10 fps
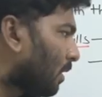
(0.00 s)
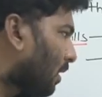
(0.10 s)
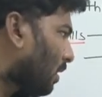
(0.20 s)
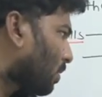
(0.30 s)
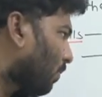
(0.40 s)

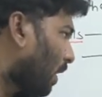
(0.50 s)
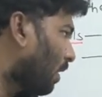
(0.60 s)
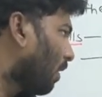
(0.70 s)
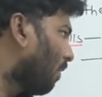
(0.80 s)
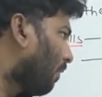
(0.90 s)
That's what,
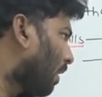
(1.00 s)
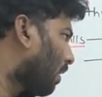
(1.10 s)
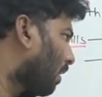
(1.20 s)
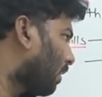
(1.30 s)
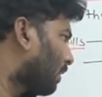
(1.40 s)
where
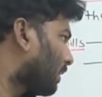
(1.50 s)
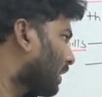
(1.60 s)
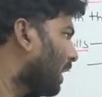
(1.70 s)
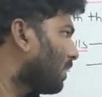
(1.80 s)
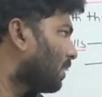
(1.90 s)

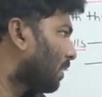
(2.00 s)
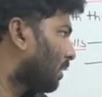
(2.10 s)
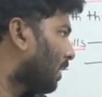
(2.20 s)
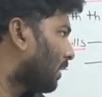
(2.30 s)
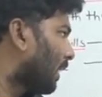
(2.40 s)

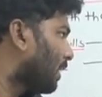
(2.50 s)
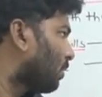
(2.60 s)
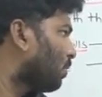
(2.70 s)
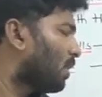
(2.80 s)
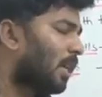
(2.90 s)
there is
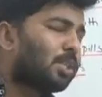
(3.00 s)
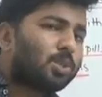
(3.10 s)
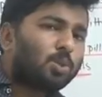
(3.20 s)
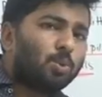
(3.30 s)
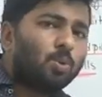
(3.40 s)
no chance
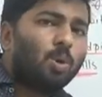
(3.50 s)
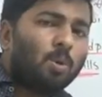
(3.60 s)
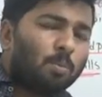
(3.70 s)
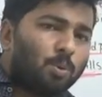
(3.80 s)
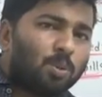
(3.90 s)

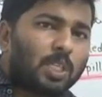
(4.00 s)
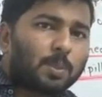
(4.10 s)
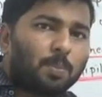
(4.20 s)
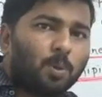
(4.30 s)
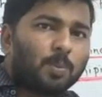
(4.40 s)
to move the
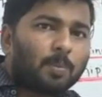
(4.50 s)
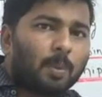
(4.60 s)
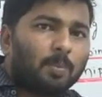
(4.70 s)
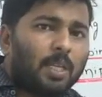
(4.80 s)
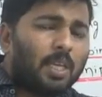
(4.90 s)
sperms
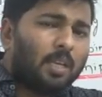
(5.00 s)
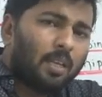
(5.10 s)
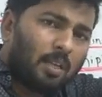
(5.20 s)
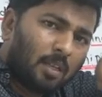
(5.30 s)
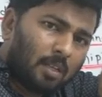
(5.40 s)
from the
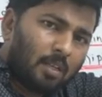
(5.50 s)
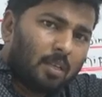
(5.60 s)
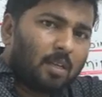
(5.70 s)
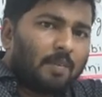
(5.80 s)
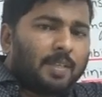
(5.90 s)

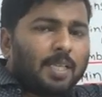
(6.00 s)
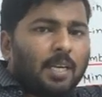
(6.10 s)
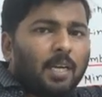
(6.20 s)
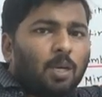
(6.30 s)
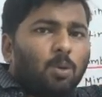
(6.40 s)

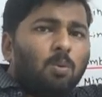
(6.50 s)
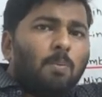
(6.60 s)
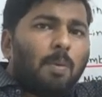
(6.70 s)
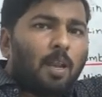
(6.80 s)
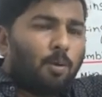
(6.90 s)
vagina to
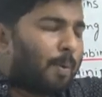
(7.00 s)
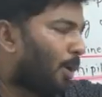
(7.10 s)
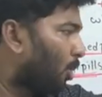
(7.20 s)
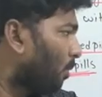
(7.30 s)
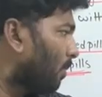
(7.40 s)

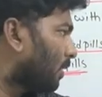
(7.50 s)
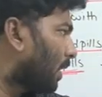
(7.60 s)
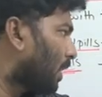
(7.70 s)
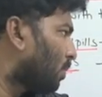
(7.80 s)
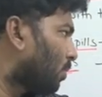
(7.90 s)
fallopian tube.
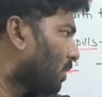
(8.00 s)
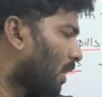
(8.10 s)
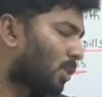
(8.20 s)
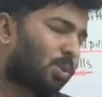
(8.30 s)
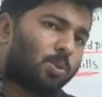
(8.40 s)
There is no
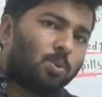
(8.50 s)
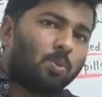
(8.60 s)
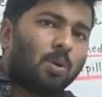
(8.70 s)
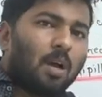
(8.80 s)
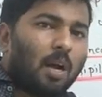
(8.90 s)
chance
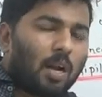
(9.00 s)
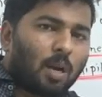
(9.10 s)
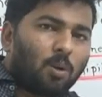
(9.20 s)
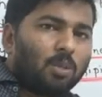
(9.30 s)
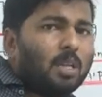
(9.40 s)
to
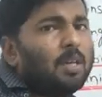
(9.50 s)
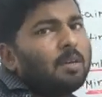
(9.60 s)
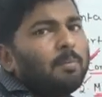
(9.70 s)
undergo the